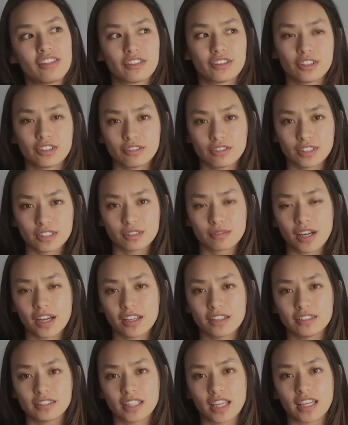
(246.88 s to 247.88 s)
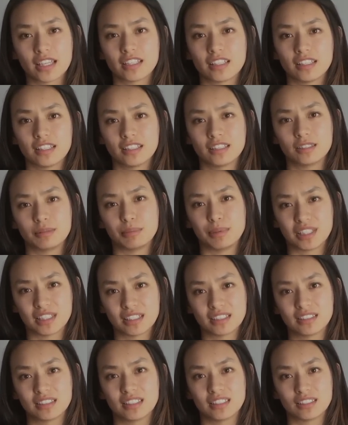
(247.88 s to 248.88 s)
Third reason why I use Anki is
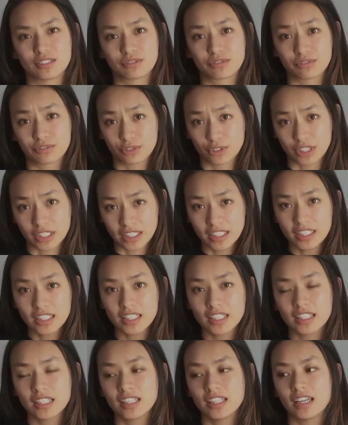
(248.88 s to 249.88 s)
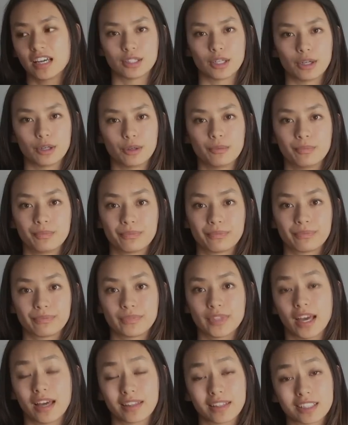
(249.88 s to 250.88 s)
because it's free. So
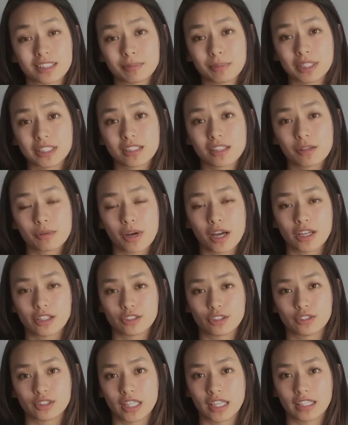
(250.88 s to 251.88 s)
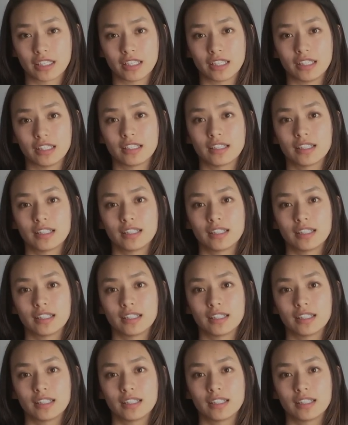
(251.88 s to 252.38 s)
yeah, that's basically why I chose Anki.